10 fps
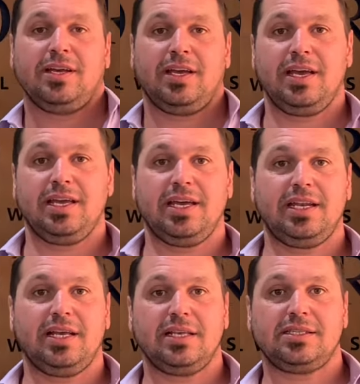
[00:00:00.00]
Again,
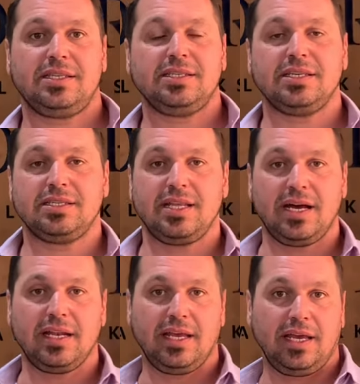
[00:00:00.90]
this is
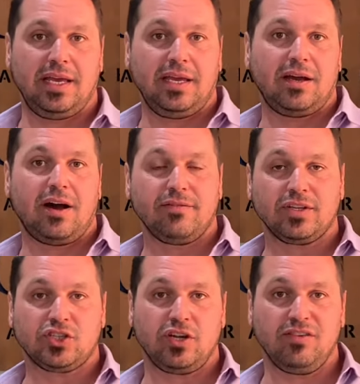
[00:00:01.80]
not a
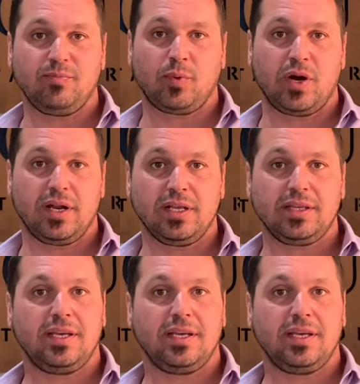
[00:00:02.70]
off-the-shelf product.